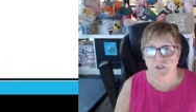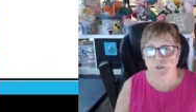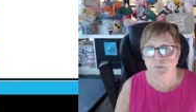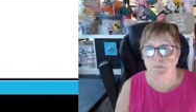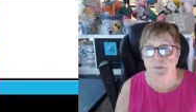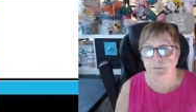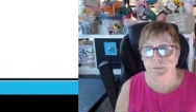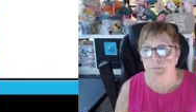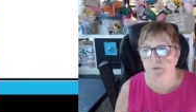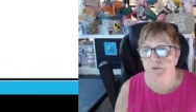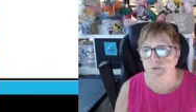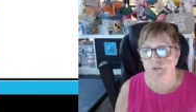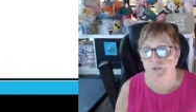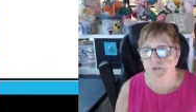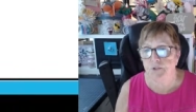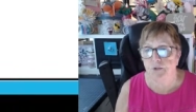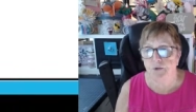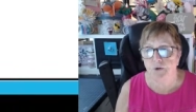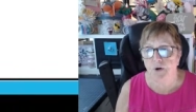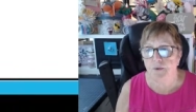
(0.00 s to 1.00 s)
members,
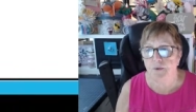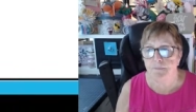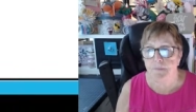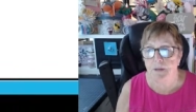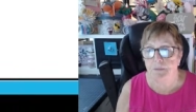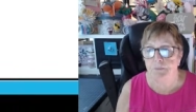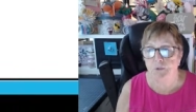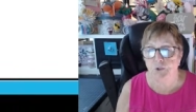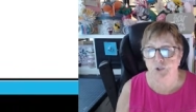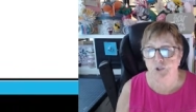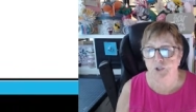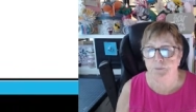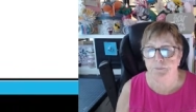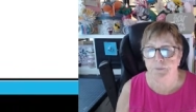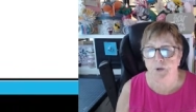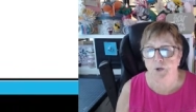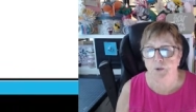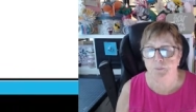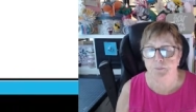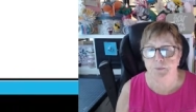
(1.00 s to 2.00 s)
there are membership
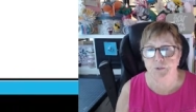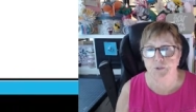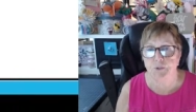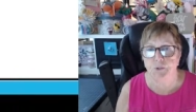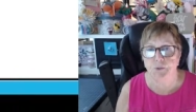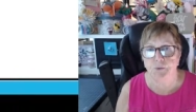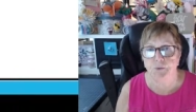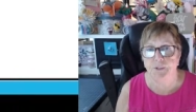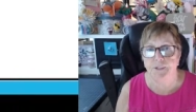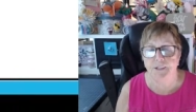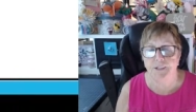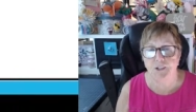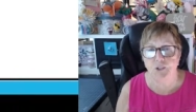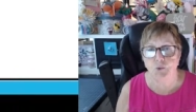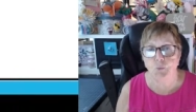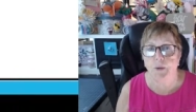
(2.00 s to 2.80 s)
opportunities.